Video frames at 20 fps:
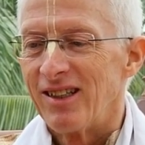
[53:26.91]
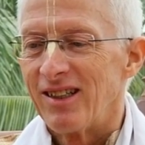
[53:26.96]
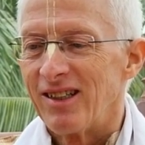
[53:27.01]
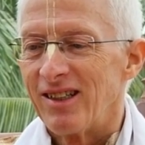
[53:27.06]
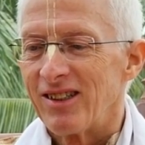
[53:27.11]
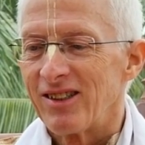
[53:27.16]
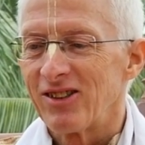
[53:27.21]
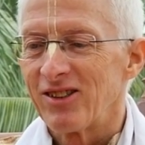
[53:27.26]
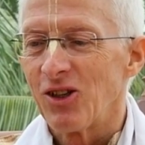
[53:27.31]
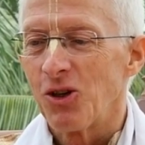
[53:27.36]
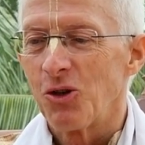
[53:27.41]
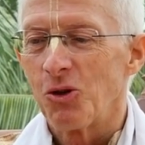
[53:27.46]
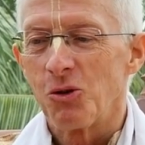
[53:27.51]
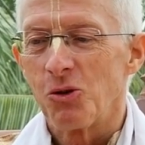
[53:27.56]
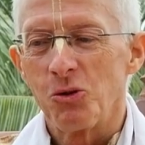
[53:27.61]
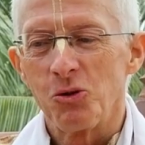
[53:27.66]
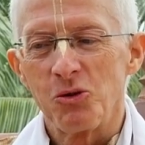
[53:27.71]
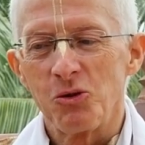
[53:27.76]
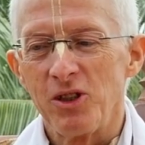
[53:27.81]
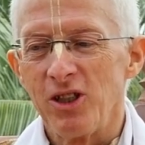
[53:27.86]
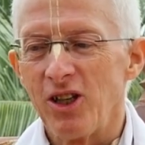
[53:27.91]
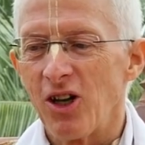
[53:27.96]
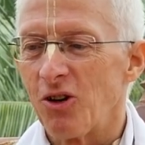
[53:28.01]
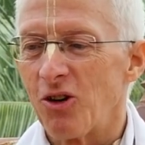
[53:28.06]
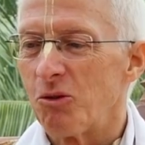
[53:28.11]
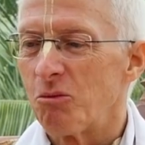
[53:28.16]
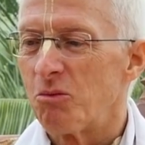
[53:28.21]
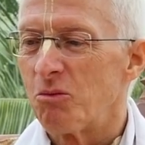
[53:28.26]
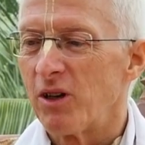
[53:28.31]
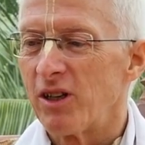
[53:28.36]
So, you know,
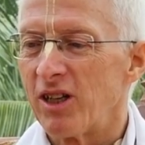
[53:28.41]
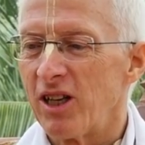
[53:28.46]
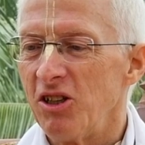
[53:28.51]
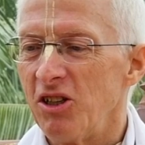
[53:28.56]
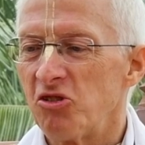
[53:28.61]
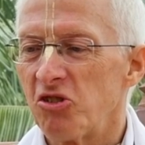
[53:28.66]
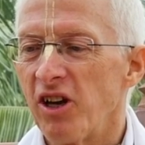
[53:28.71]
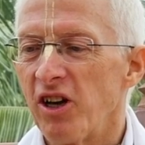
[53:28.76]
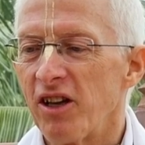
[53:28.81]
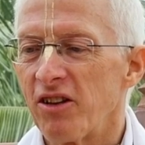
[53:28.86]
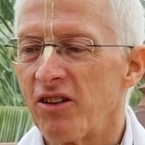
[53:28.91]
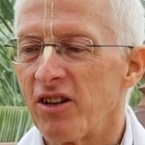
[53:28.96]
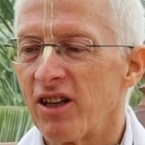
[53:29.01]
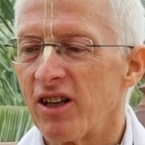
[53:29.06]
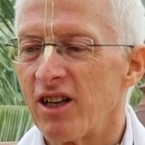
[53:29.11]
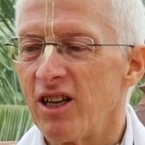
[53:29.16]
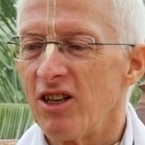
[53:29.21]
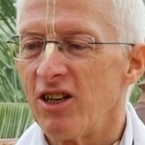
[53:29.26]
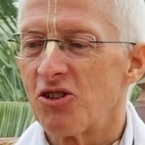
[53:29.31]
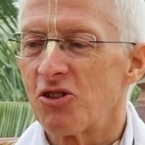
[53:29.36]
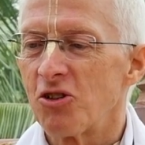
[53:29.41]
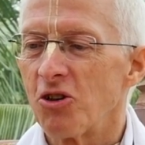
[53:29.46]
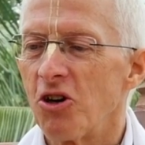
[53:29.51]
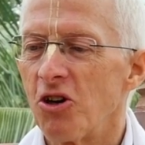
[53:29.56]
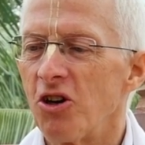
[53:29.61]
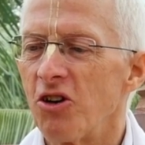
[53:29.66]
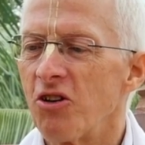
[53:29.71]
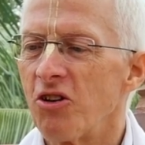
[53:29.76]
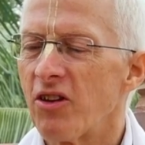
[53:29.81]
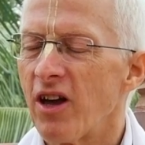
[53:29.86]
but he said that he
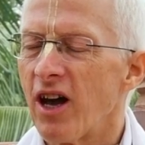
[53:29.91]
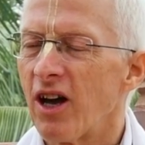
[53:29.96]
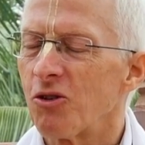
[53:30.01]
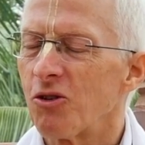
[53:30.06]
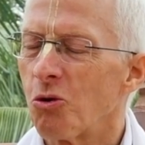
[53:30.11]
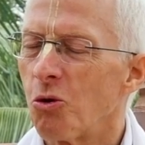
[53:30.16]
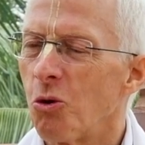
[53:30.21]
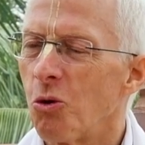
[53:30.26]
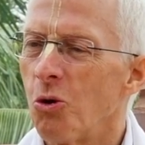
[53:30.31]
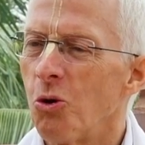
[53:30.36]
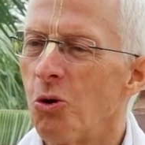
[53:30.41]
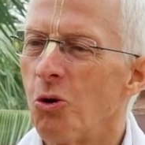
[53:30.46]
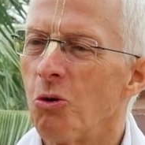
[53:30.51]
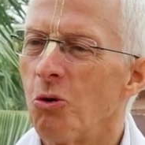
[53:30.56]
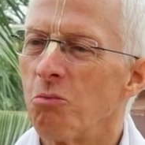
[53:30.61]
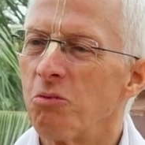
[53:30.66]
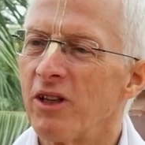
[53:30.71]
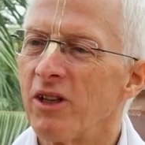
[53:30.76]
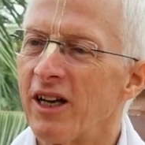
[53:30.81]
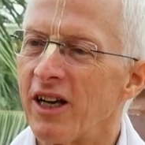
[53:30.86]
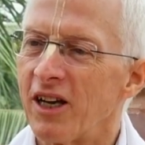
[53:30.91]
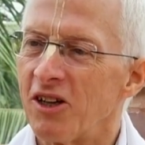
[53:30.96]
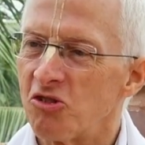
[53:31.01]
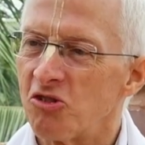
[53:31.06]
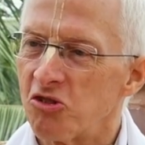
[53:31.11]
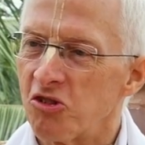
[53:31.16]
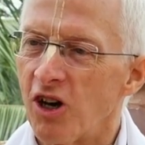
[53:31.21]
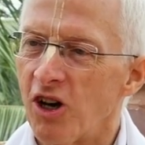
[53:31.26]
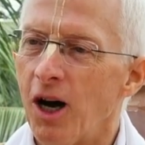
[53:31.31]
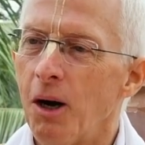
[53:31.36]
turned that whole place
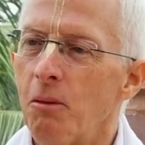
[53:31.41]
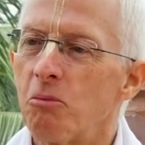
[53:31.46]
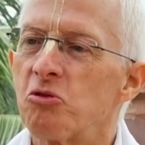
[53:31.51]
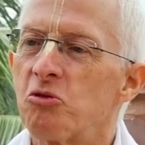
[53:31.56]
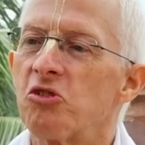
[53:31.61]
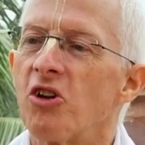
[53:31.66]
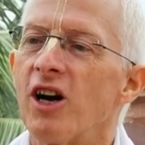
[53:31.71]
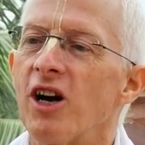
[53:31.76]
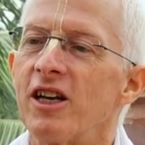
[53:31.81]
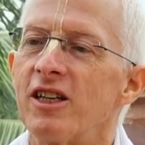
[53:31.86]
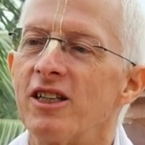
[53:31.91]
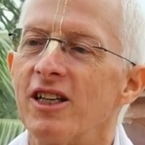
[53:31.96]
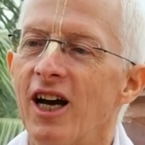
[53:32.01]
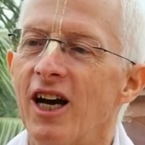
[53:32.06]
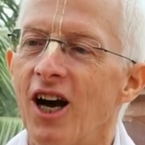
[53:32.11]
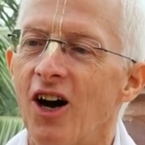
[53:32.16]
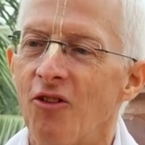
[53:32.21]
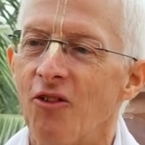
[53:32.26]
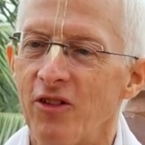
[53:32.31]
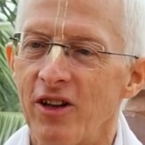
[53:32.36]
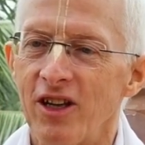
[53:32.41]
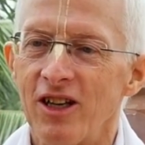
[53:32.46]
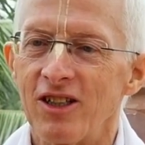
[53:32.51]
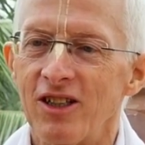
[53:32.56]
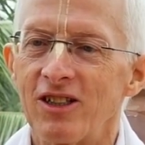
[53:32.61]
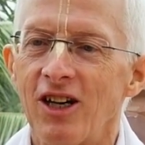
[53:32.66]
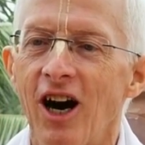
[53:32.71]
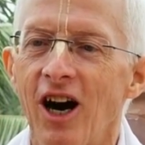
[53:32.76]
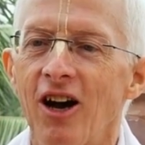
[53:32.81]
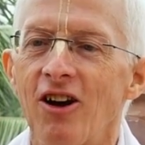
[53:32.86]
upside down, the
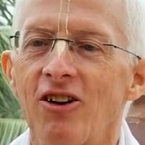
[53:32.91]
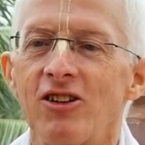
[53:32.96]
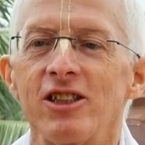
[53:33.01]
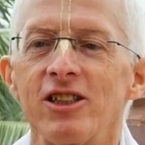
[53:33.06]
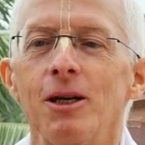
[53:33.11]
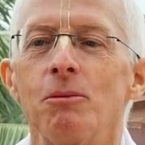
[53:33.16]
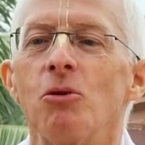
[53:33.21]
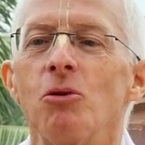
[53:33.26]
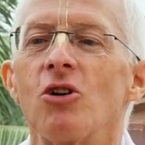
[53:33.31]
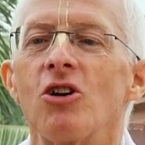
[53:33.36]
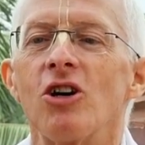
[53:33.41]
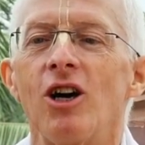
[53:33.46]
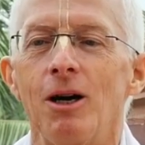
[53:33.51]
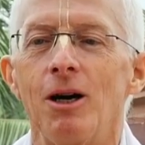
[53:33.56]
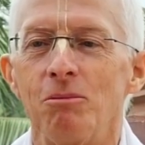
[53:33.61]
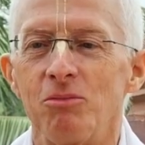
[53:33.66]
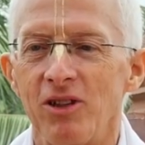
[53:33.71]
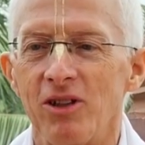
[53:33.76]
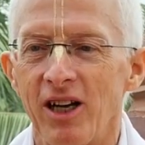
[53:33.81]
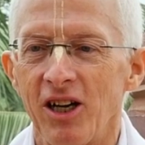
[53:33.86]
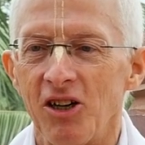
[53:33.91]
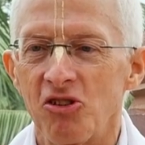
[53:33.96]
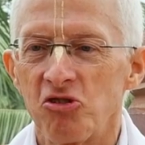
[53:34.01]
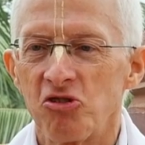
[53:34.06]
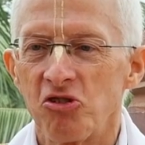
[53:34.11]
entire temple complex.